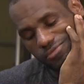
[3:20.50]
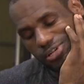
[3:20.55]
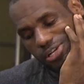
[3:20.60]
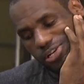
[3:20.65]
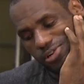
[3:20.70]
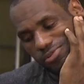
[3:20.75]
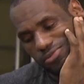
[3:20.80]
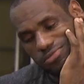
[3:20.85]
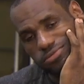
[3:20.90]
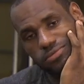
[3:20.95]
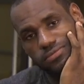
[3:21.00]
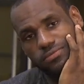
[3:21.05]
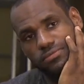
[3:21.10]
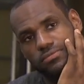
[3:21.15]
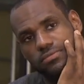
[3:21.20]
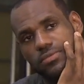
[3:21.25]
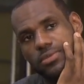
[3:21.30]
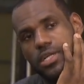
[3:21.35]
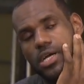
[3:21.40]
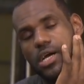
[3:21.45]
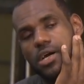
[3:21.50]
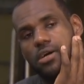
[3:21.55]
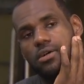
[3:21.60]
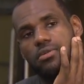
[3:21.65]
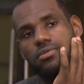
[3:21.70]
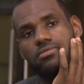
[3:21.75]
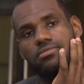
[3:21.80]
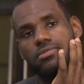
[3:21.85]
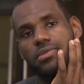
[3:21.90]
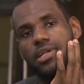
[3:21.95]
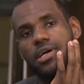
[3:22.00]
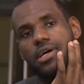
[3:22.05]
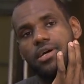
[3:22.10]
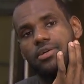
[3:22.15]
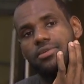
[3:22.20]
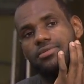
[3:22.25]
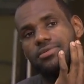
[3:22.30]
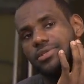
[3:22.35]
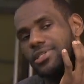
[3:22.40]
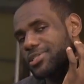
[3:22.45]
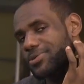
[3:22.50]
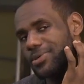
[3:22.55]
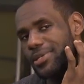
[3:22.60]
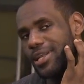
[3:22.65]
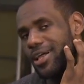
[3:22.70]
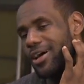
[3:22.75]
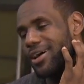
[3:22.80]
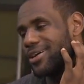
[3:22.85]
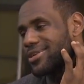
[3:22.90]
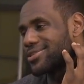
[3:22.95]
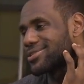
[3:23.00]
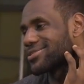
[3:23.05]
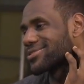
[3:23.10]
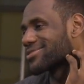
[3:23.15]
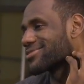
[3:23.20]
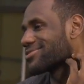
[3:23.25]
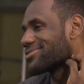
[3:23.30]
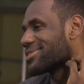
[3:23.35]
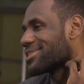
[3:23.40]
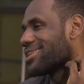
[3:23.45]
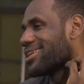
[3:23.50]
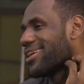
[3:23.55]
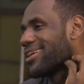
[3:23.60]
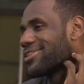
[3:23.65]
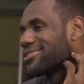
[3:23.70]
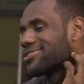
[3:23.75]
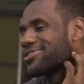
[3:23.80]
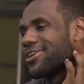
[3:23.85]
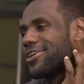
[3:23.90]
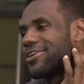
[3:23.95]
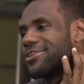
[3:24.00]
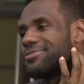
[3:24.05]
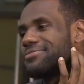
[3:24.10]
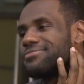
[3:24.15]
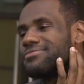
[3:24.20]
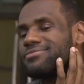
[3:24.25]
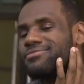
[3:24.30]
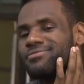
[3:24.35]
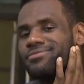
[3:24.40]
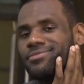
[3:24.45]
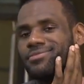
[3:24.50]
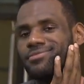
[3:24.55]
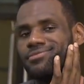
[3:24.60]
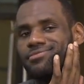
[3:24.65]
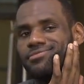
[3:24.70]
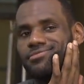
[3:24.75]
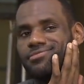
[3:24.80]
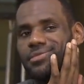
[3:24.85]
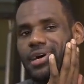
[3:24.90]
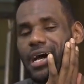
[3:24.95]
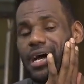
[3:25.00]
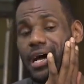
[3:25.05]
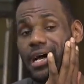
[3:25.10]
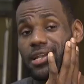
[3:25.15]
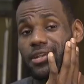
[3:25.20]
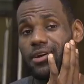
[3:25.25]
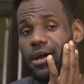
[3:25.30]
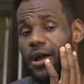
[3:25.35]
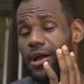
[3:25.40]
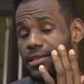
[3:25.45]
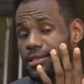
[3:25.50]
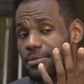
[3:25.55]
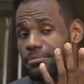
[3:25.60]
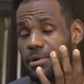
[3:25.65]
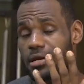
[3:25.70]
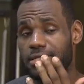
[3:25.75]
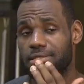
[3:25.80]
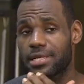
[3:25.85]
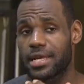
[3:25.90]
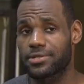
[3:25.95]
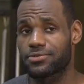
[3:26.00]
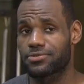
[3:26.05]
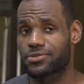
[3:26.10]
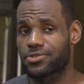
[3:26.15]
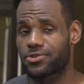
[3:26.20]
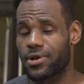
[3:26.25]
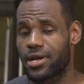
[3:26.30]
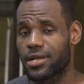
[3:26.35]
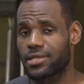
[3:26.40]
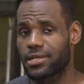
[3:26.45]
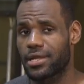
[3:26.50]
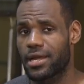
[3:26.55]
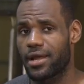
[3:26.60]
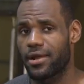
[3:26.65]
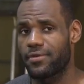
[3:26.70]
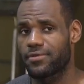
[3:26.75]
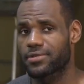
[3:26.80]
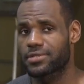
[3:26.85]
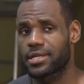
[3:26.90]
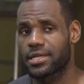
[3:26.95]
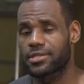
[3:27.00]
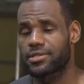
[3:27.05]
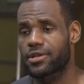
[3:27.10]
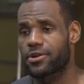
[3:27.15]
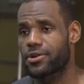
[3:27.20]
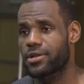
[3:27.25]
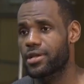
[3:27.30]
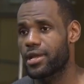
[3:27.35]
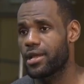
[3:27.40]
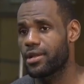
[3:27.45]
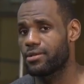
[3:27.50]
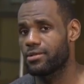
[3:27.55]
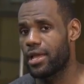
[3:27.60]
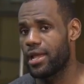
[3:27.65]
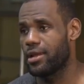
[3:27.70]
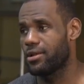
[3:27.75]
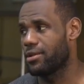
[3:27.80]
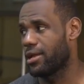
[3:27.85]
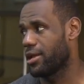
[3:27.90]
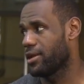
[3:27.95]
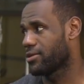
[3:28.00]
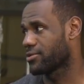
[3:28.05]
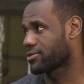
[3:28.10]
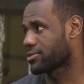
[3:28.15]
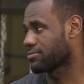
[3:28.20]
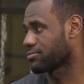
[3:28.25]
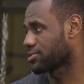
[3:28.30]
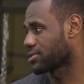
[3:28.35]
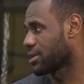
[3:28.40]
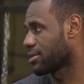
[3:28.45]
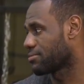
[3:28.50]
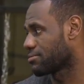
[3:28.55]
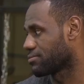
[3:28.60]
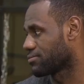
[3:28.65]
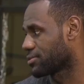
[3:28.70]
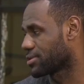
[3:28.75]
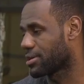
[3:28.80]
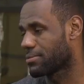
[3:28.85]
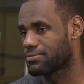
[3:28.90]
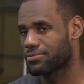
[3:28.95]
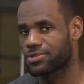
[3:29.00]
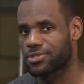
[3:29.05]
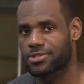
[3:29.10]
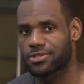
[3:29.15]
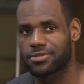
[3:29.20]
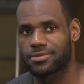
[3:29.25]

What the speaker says: No, because we lost. So I think my stats were screwed. I think I averaged like 38, 8-8 or something